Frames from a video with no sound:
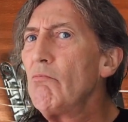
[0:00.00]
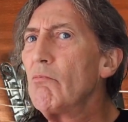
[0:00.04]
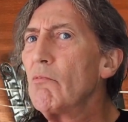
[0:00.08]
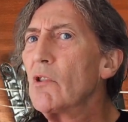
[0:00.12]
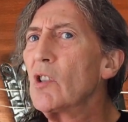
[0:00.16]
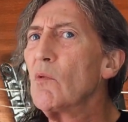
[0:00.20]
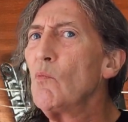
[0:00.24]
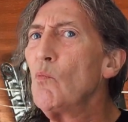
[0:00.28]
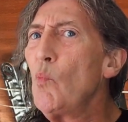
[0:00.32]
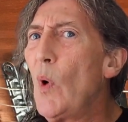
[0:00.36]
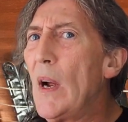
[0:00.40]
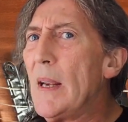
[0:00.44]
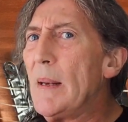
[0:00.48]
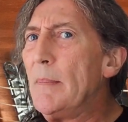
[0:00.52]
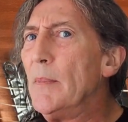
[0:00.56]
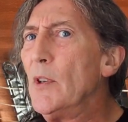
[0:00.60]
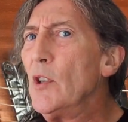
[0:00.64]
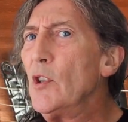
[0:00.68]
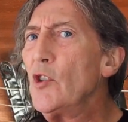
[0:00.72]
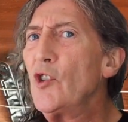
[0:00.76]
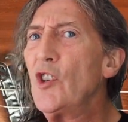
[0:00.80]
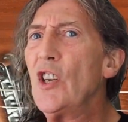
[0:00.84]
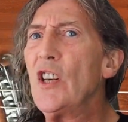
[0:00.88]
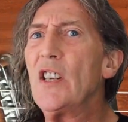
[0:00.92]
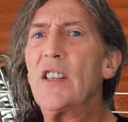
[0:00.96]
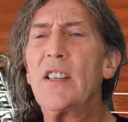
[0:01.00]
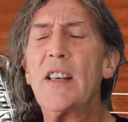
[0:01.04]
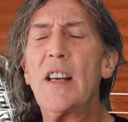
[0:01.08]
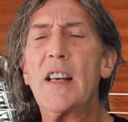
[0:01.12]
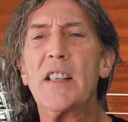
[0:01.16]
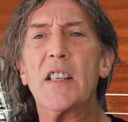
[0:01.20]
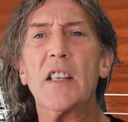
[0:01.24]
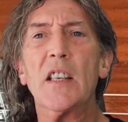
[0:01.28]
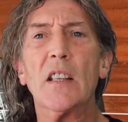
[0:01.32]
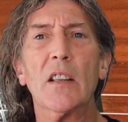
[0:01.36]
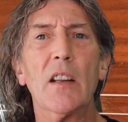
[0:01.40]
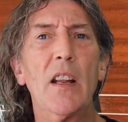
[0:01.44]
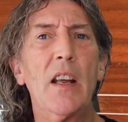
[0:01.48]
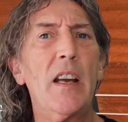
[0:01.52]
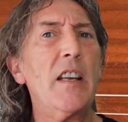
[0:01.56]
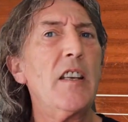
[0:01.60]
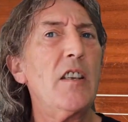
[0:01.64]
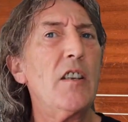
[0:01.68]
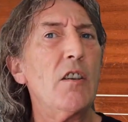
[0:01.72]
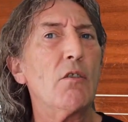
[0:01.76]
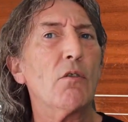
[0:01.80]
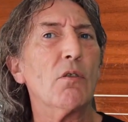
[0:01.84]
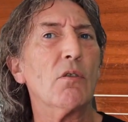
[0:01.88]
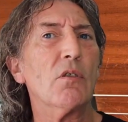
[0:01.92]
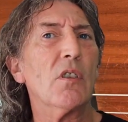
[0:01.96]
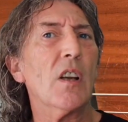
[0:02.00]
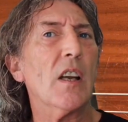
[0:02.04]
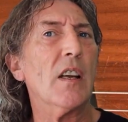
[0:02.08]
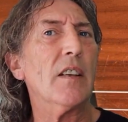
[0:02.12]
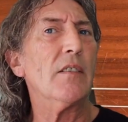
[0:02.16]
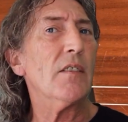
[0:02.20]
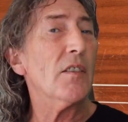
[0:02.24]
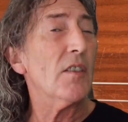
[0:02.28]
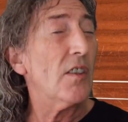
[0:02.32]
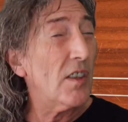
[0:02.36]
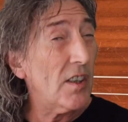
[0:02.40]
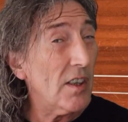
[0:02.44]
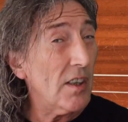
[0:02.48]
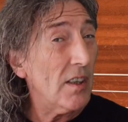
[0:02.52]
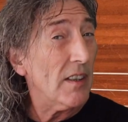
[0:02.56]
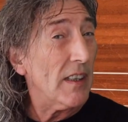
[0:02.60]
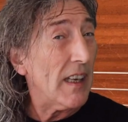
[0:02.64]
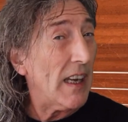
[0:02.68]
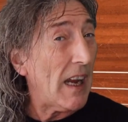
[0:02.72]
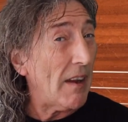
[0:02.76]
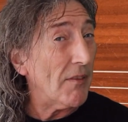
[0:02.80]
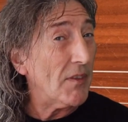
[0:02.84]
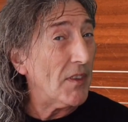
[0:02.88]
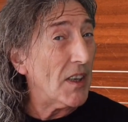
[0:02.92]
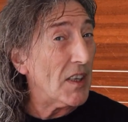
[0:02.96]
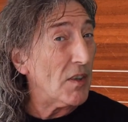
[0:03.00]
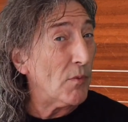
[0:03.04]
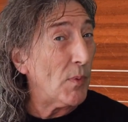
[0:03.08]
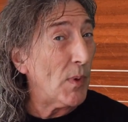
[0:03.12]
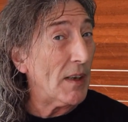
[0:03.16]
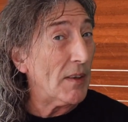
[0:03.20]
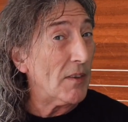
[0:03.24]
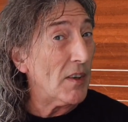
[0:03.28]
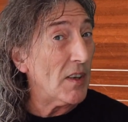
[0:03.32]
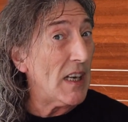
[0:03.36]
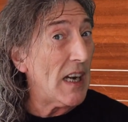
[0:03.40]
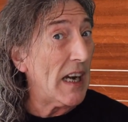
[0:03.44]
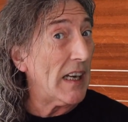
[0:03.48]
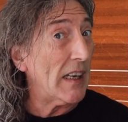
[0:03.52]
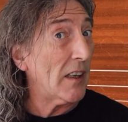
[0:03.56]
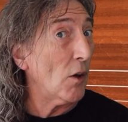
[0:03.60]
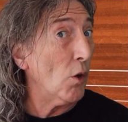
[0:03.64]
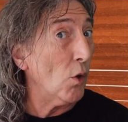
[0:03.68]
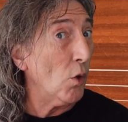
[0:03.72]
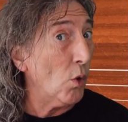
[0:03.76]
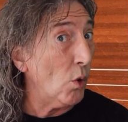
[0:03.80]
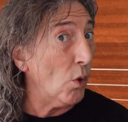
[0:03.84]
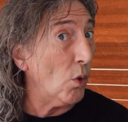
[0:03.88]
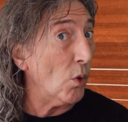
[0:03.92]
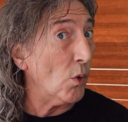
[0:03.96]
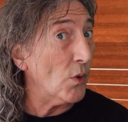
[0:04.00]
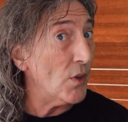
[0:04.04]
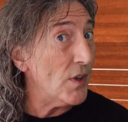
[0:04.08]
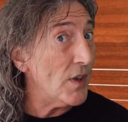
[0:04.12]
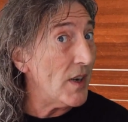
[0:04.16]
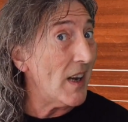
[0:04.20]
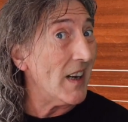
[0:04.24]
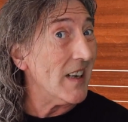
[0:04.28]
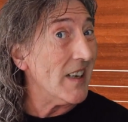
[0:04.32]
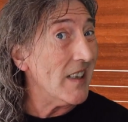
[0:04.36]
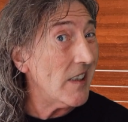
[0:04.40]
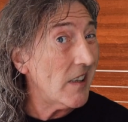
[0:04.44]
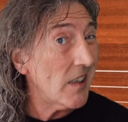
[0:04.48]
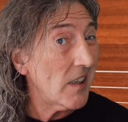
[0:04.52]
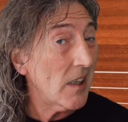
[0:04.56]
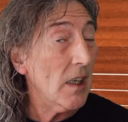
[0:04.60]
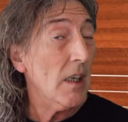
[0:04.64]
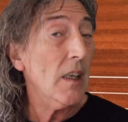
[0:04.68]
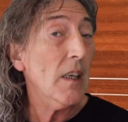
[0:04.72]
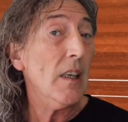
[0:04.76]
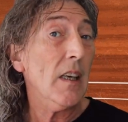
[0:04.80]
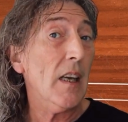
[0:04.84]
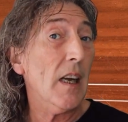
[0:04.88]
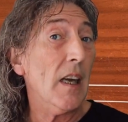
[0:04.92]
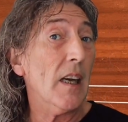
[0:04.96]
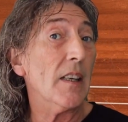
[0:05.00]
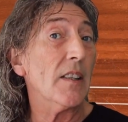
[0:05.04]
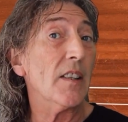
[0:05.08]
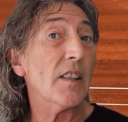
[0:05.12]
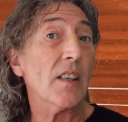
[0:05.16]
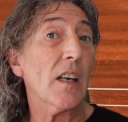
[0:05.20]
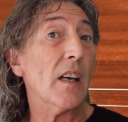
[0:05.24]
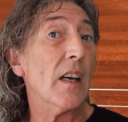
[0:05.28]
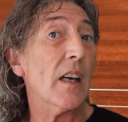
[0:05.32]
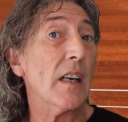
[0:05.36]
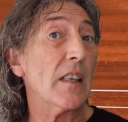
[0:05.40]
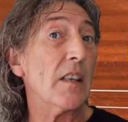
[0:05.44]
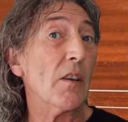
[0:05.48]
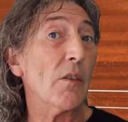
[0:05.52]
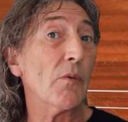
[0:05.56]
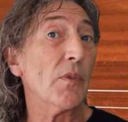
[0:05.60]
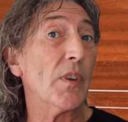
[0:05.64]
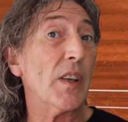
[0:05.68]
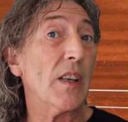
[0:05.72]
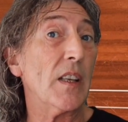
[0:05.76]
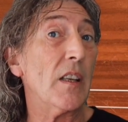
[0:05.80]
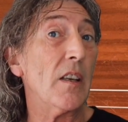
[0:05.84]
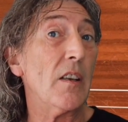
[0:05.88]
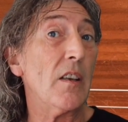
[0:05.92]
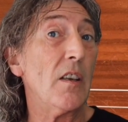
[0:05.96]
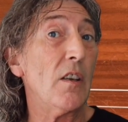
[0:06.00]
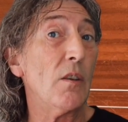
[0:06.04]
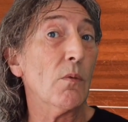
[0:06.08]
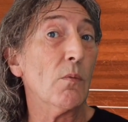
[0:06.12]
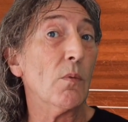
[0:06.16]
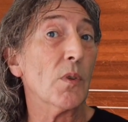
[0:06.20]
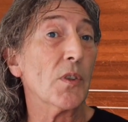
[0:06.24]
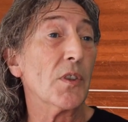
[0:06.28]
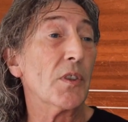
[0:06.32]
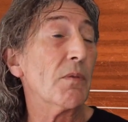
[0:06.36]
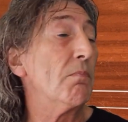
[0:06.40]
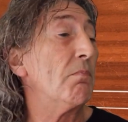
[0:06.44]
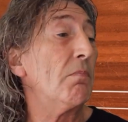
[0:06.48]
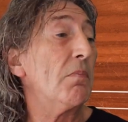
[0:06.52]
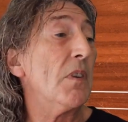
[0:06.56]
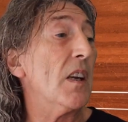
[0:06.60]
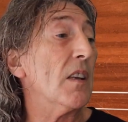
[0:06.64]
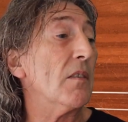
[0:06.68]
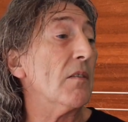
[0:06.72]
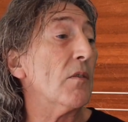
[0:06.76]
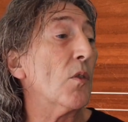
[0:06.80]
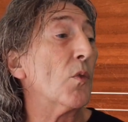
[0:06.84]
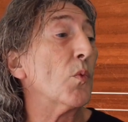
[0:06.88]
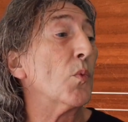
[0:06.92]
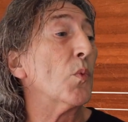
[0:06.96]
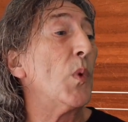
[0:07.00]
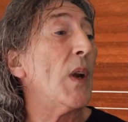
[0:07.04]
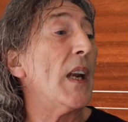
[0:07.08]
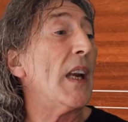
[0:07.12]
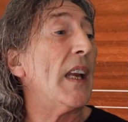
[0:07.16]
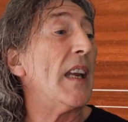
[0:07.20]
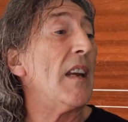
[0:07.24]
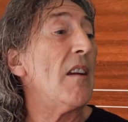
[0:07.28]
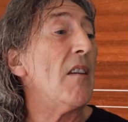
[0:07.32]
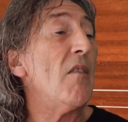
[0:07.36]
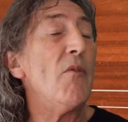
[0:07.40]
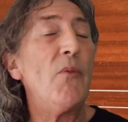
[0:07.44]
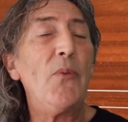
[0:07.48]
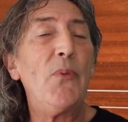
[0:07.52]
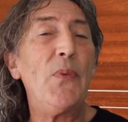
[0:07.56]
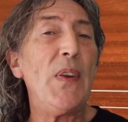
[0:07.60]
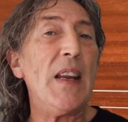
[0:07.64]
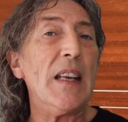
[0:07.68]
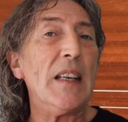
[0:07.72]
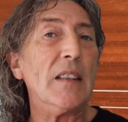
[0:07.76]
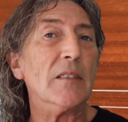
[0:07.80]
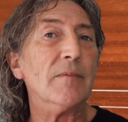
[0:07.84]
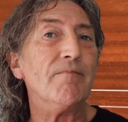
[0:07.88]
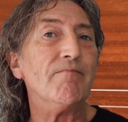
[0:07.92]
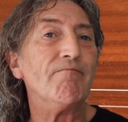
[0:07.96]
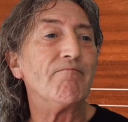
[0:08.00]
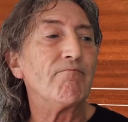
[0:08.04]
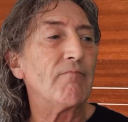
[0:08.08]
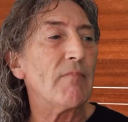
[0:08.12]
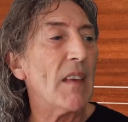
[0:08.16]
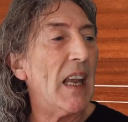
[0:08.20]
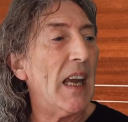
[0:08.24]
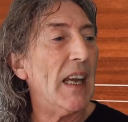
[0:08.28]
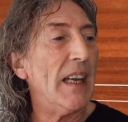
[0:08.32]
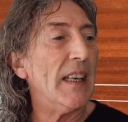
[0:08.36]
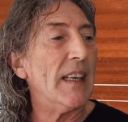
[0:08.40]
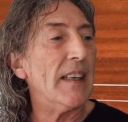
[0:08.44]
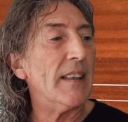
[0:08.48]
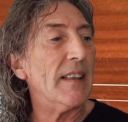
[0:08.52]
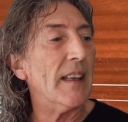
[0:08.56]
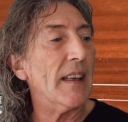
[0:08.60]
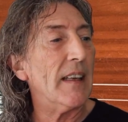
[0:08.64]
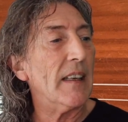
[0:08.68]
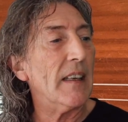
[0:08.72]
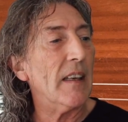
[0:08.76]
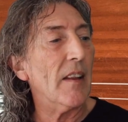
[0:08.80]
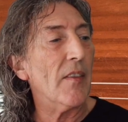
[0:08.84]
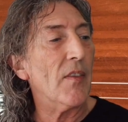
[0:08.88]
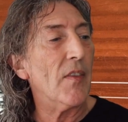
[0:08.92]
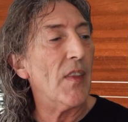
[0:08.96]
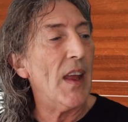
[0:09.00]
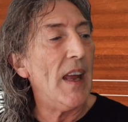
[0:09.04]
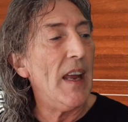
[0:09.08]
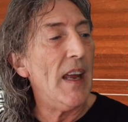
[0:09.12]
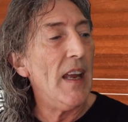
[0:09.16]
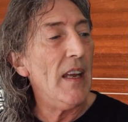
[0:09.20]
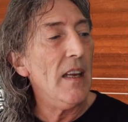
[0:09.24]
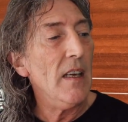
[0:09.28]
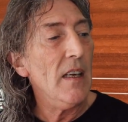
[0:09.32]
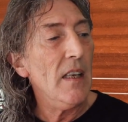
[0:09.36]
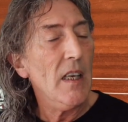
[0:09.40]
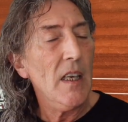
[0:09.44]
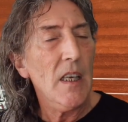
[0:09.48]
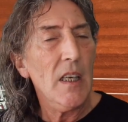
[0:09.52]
It's nice and light. You could certainly have this round your neck all night, and I don't think that you would really feel anything there.